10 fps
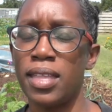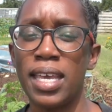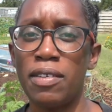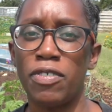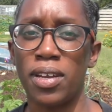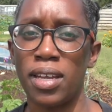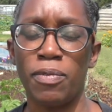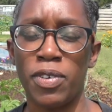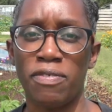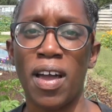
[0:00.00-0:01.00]
Even
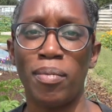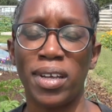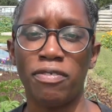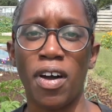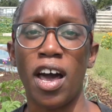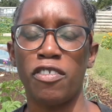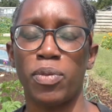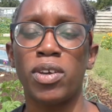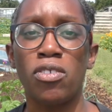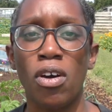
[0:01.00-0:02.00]
with a family of 5,
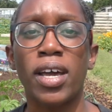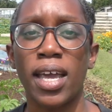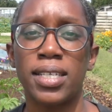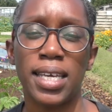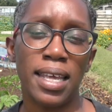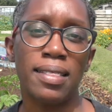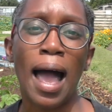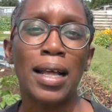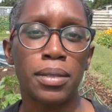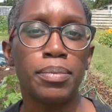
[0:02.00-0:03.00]
we are not going to eat
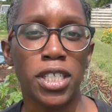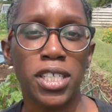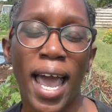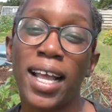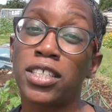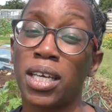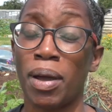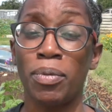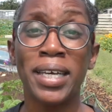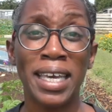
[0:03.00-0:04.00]
that much kale, so
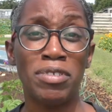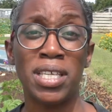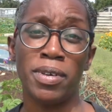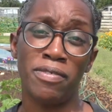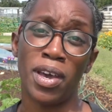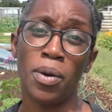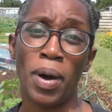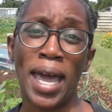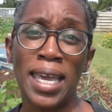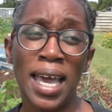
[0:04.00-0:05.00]
I will give some of it
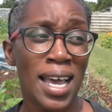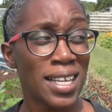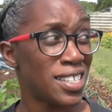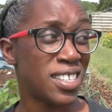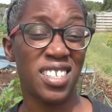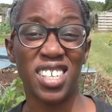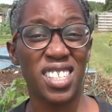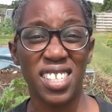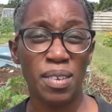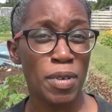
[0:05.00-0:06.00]
away to
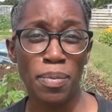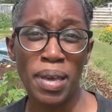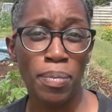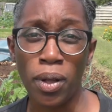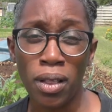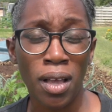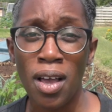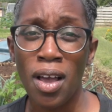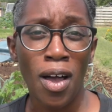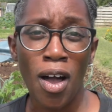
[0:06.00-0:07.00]
some of the people
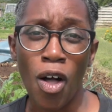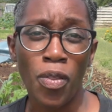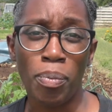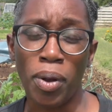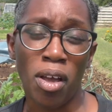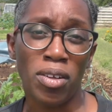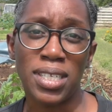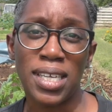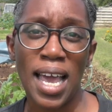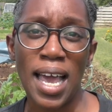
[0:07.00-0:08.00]
on the
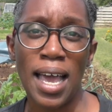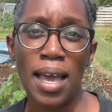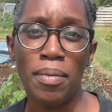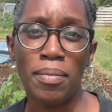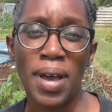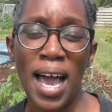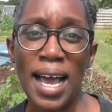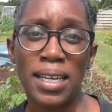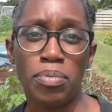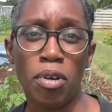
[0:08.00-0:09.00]
plot,
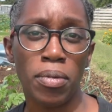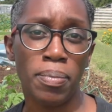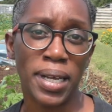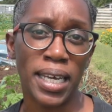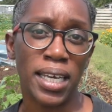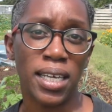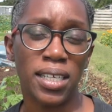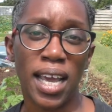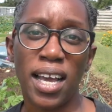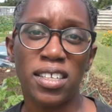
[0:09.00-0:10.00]
and probably
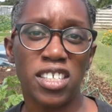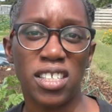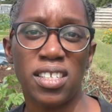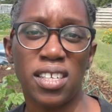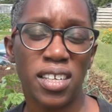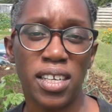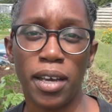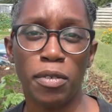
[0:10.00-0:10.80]
just